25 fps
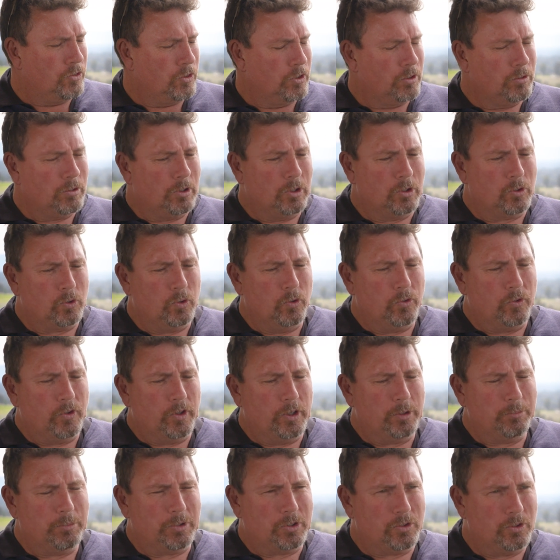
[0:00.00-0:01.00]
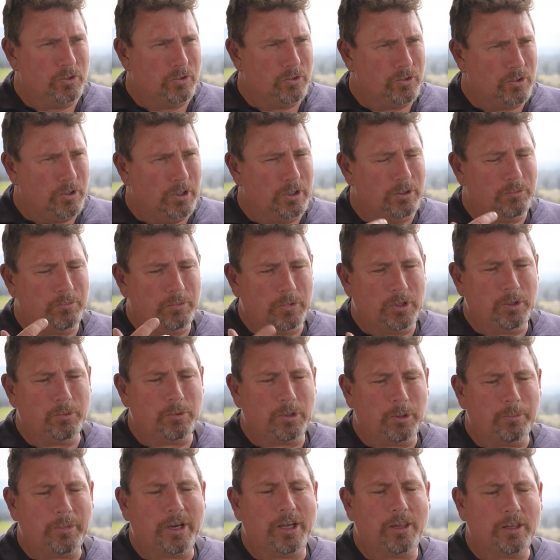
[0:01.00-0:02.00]
a good thing, because
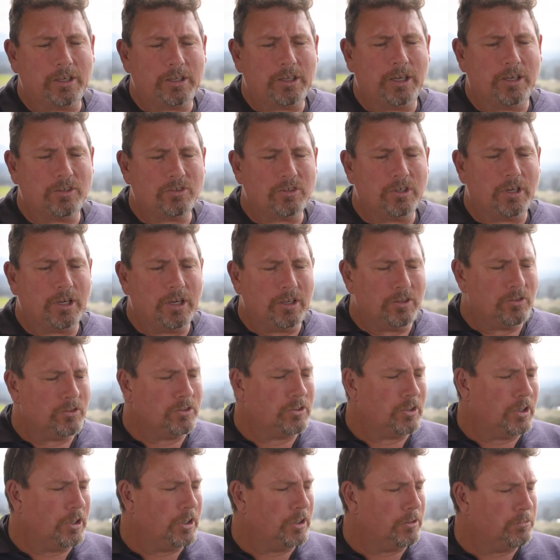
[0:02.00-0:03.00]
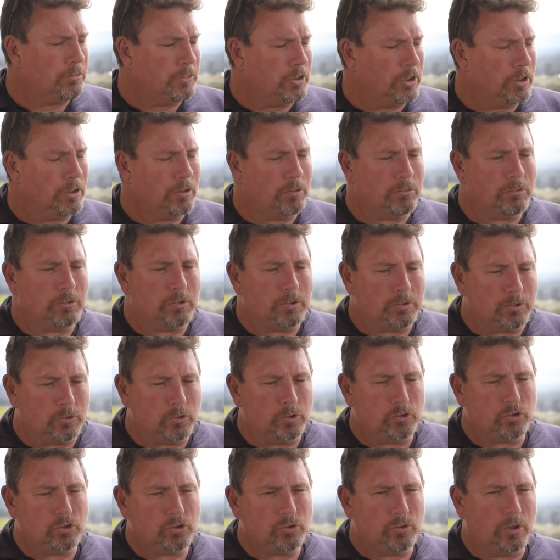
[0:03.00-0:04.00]
the malic acid has
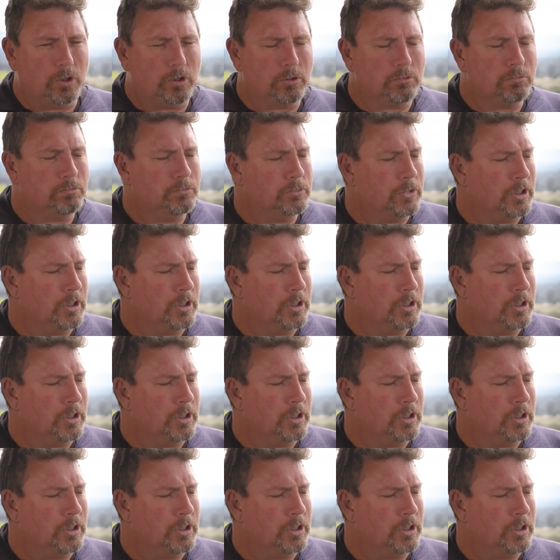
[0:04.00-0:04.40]
good strong